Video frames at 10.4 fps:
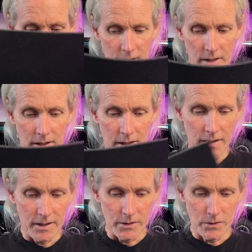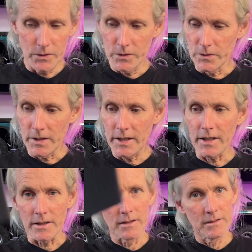And ooh,
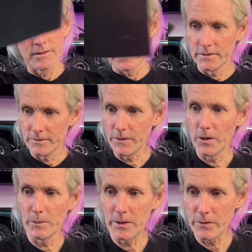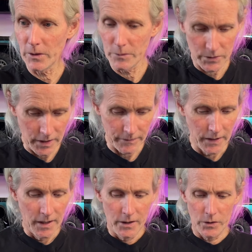neat. Foam stuff.
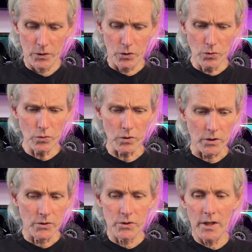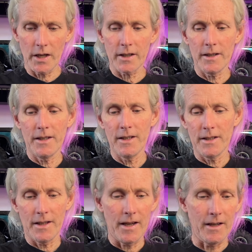Cool, check
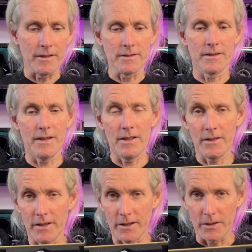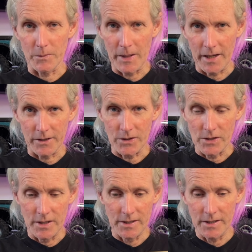it out. So that's how it comes
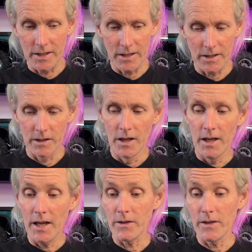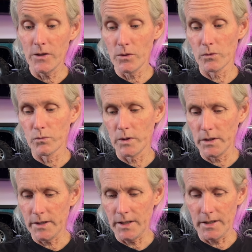packaged. Yay. Hey, these were
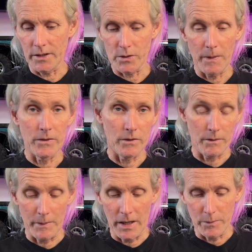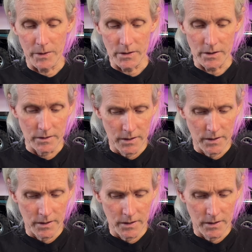really inexpensive in my opinion.